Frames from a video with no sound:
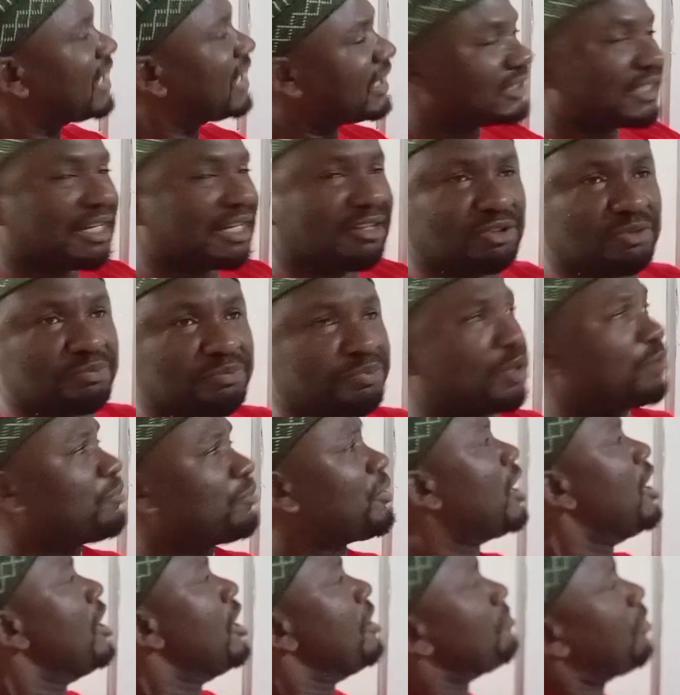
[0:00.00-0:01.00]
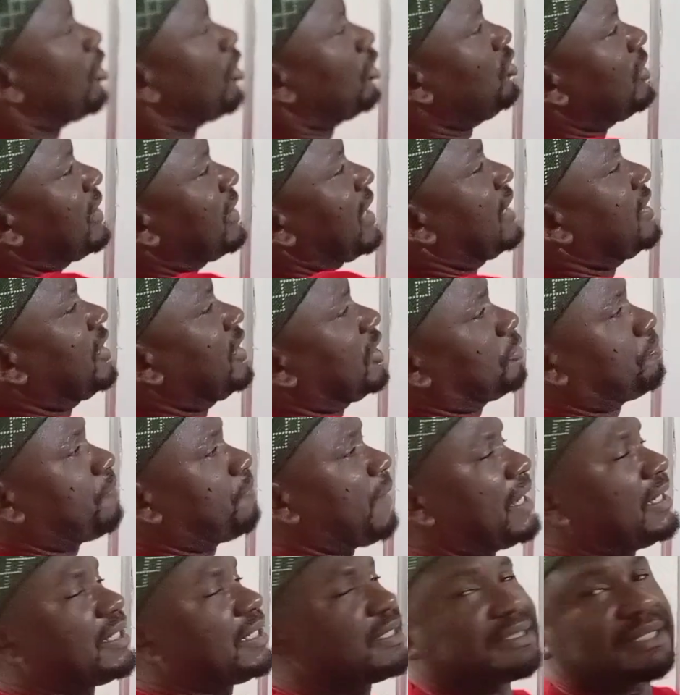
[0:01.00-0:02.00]
That's how to program. But look at the
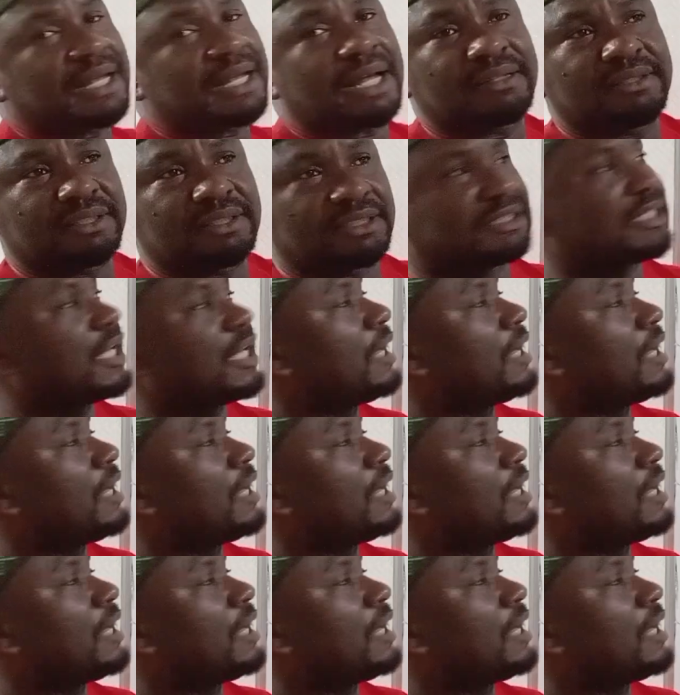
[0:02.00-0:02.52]
spellings are the